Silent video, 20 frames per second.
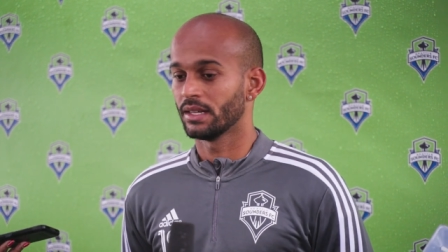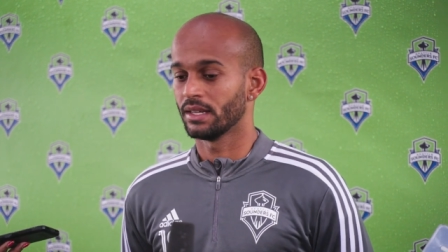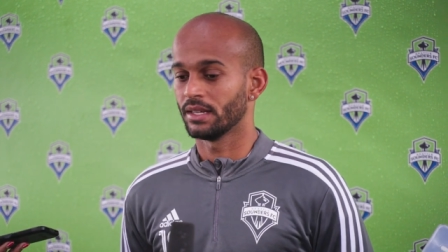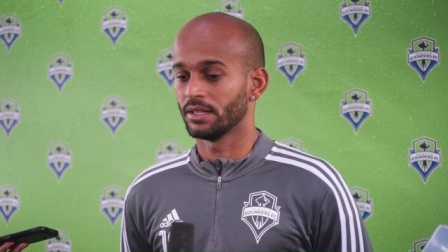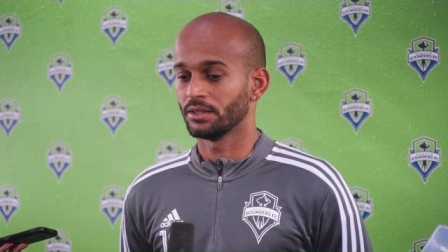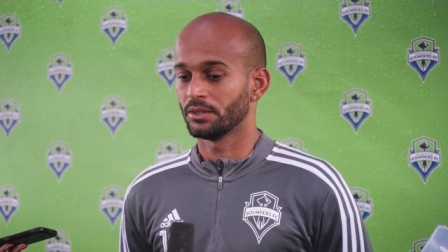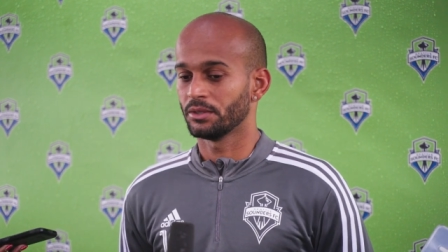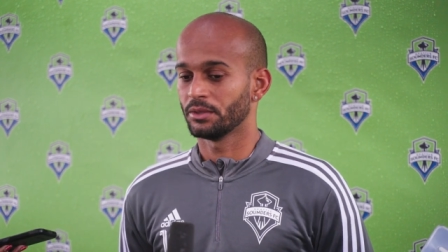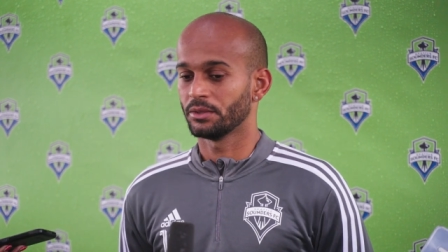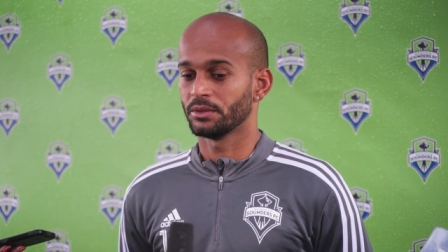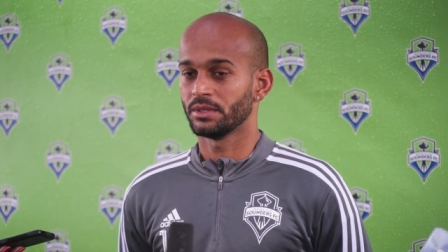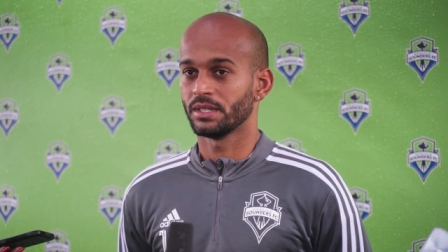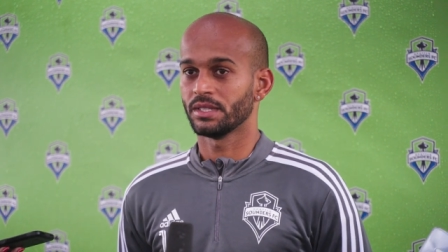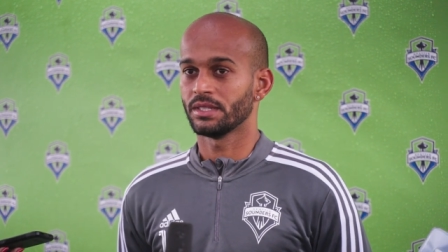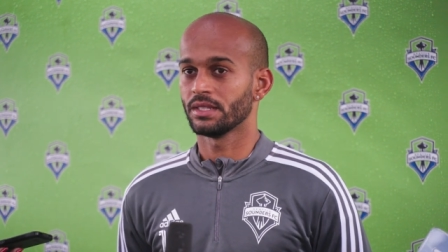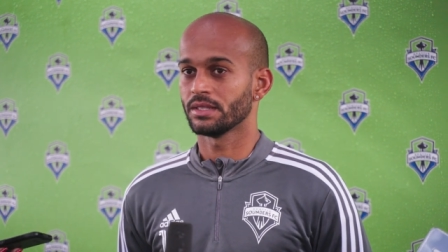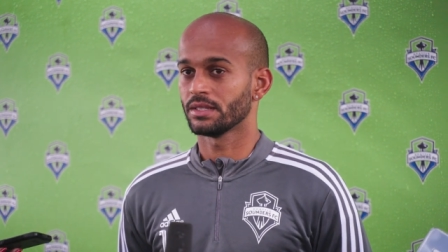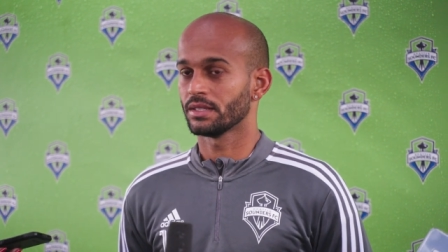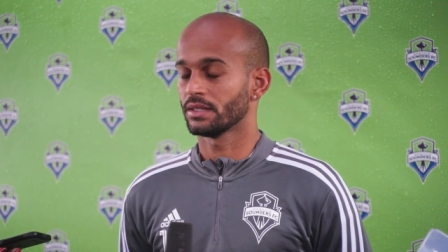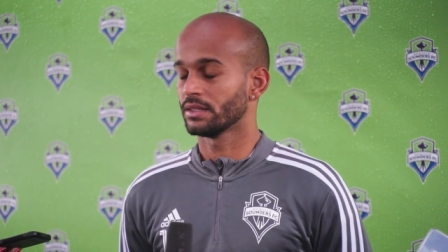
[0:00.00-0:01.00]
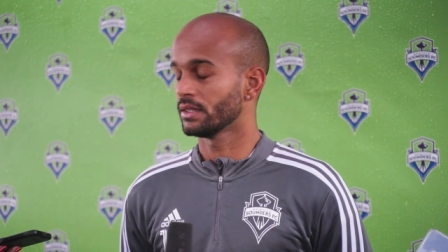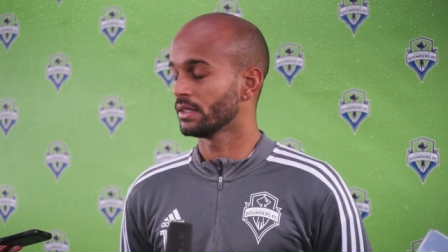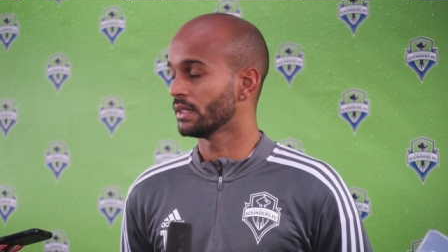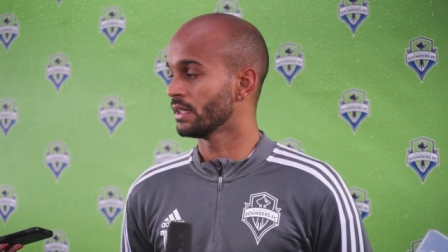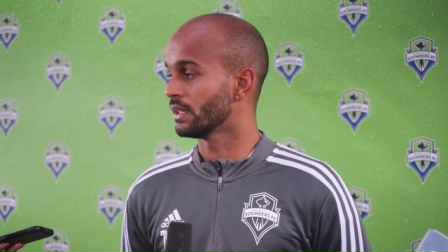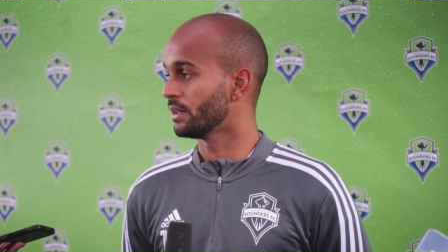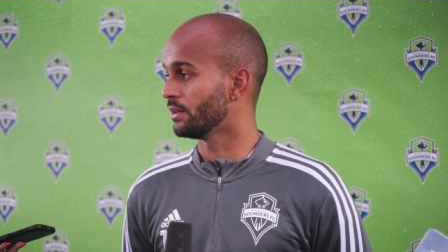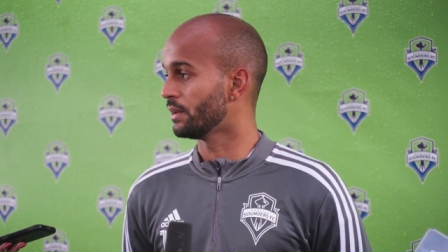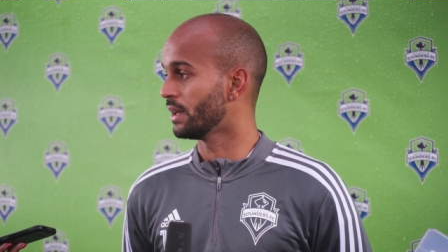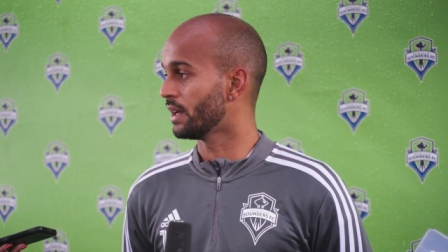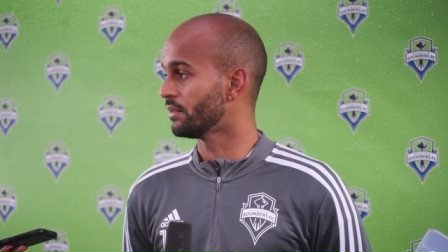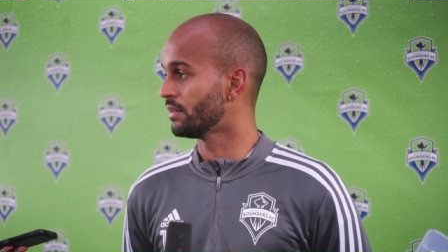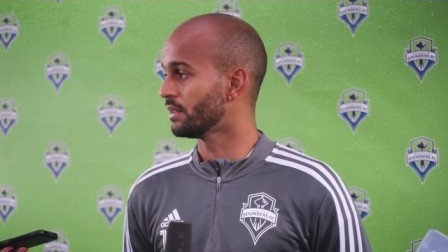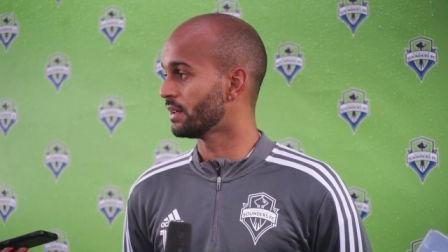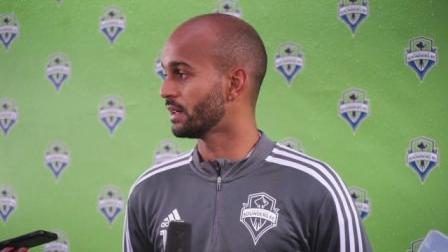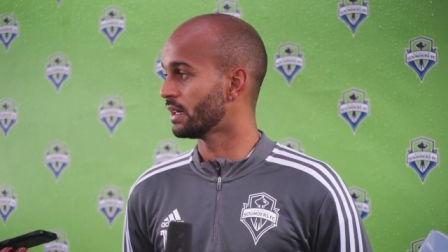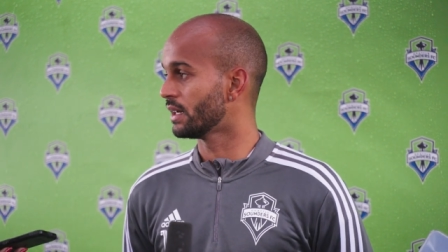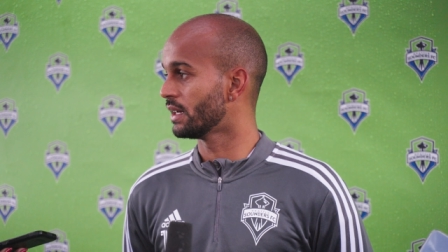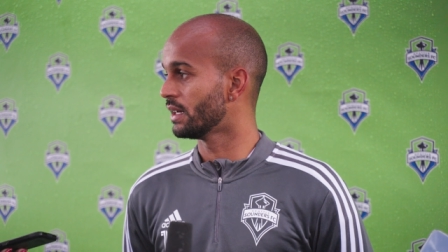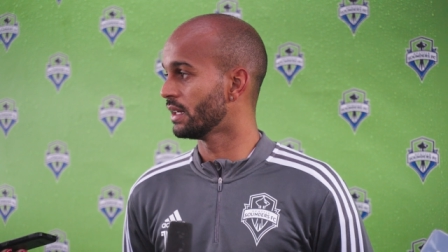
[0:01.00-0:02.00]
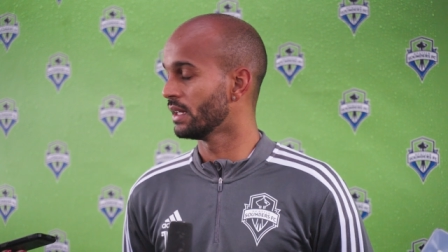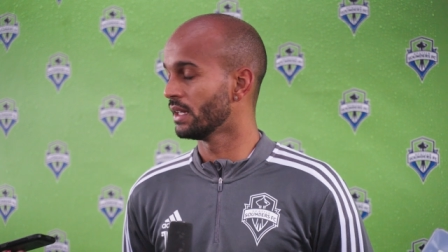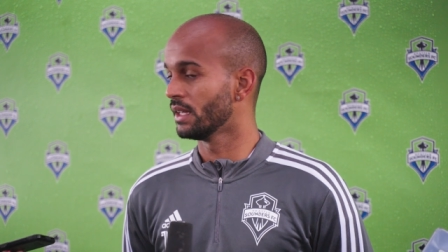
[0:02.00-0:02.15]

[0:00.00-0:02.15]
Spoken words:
I know this season we have a